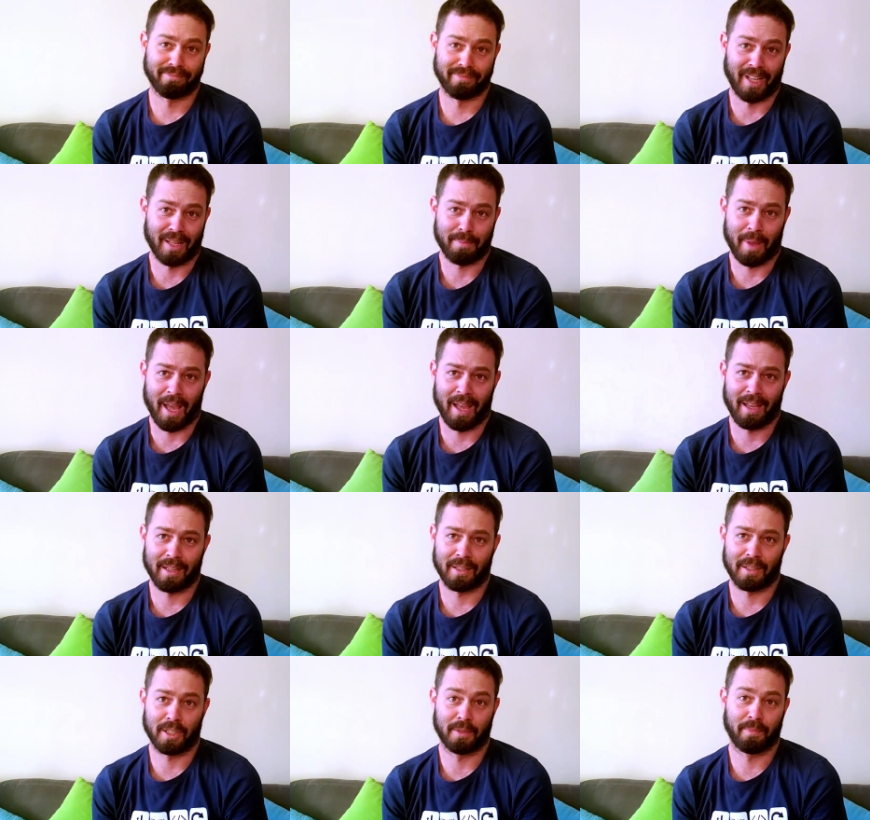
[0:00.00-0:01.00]

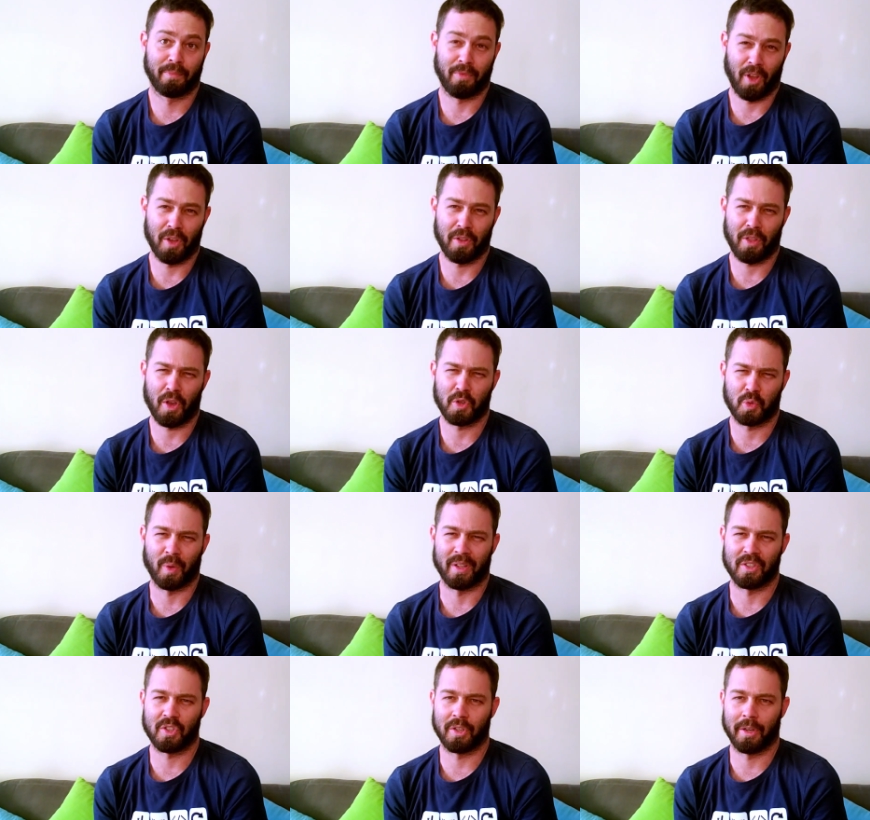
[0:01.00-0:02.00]
Nedbank, th- those
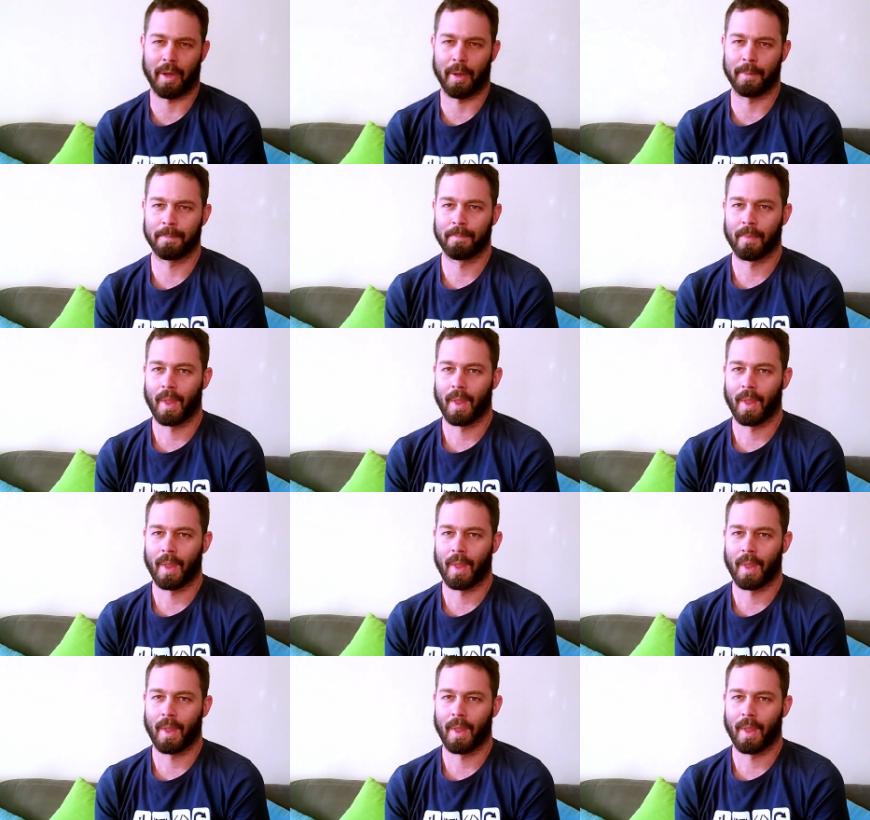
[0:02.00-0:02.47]
ones, you know,